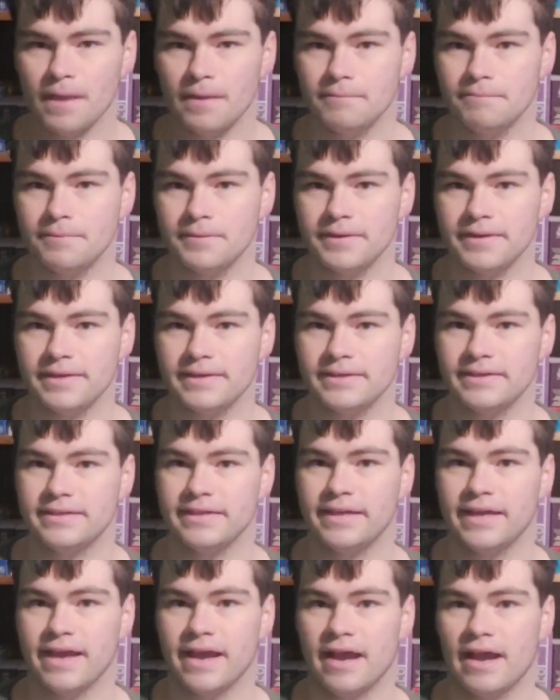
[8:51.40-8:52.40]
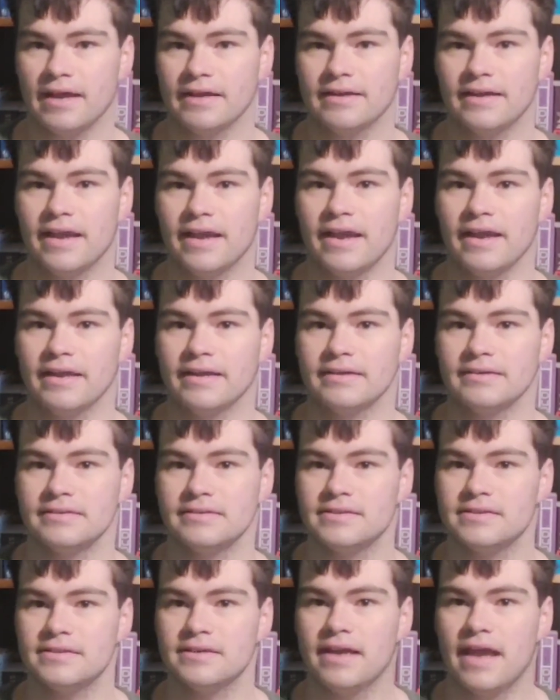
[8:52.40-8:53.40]
But yeah,
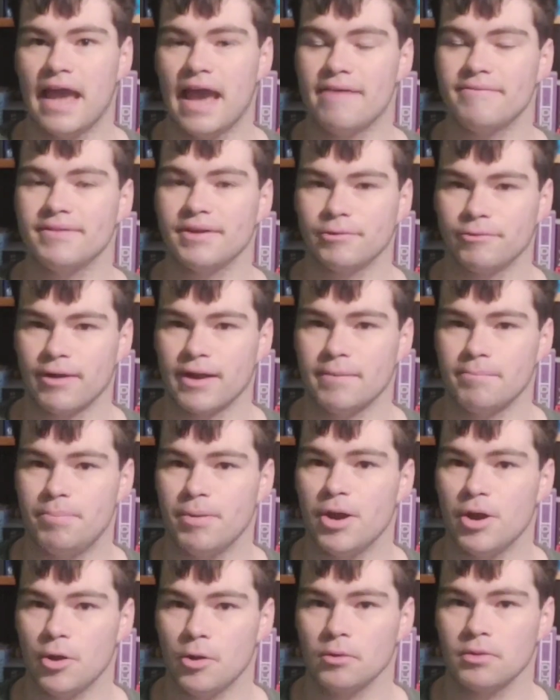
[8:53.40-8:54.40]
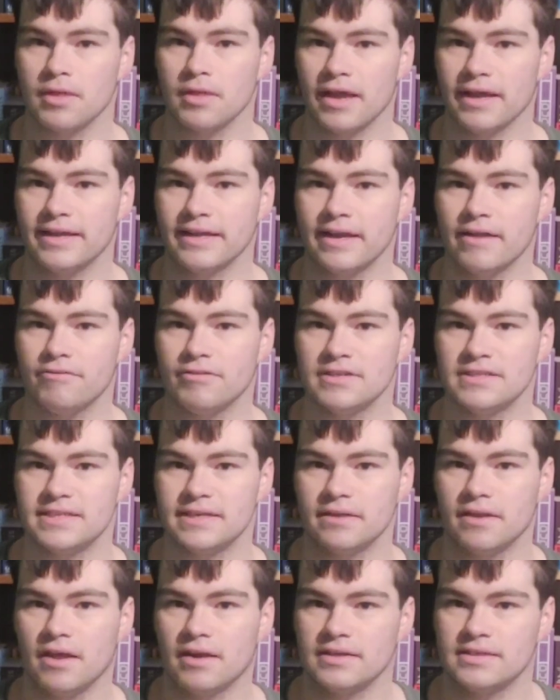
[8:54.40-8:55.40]
and having read both, I can definitely see a
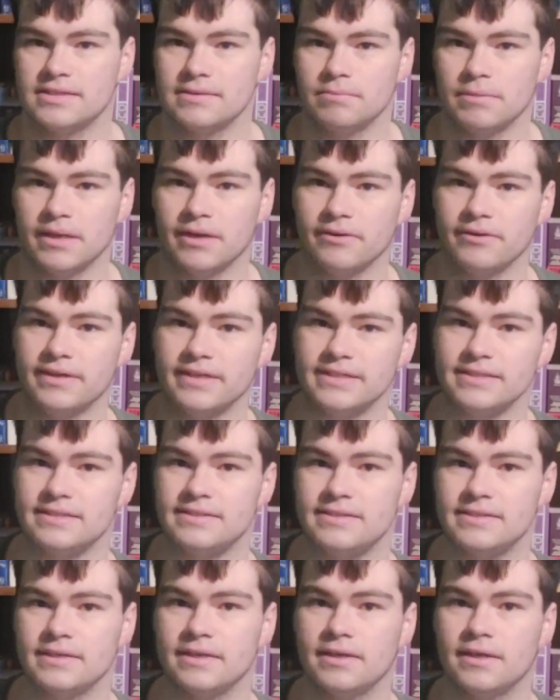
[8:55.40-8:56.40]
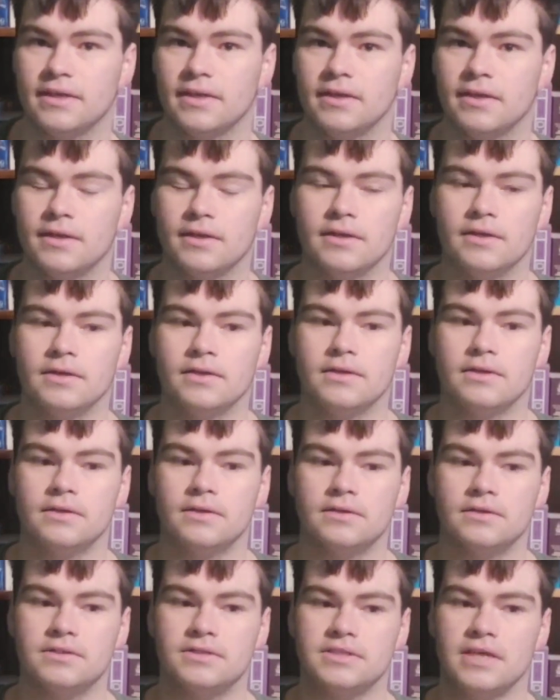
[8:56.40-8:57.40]
lot of similarities.
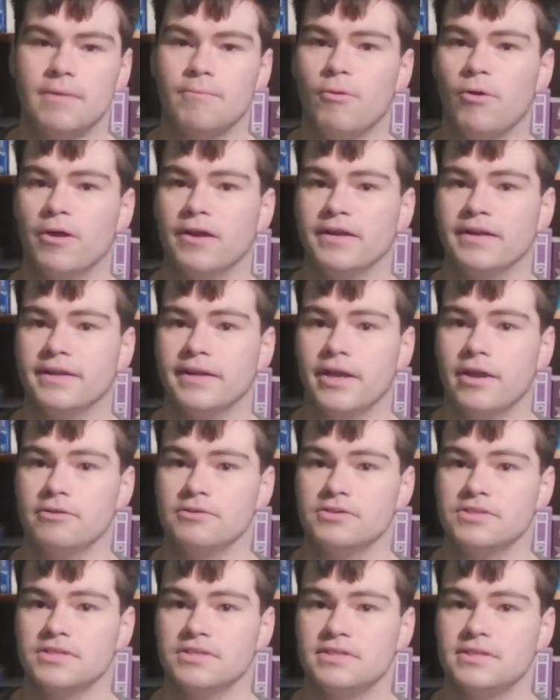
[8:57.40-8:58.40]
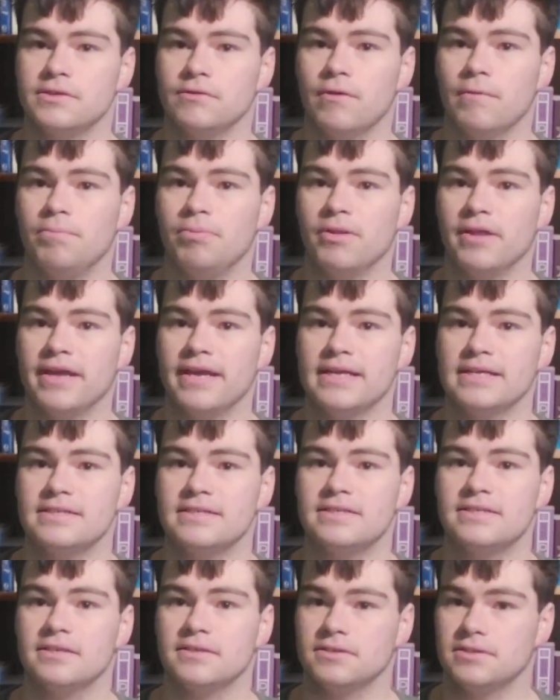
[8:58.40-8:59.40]
Someone goes into a
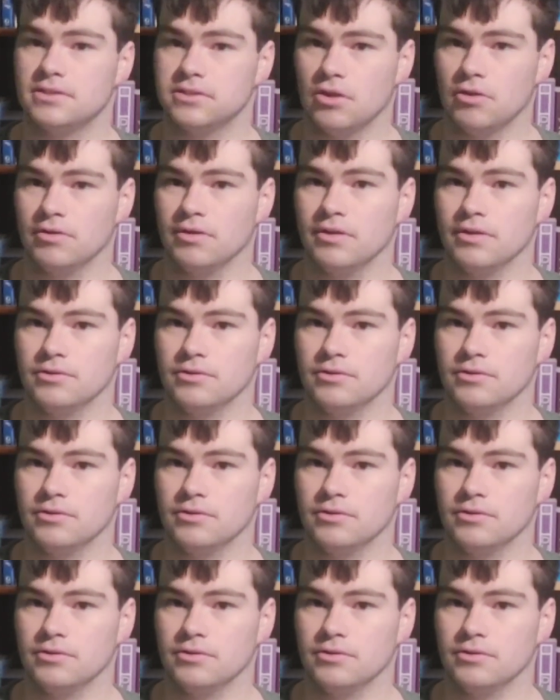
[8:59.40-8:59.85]
place, slowly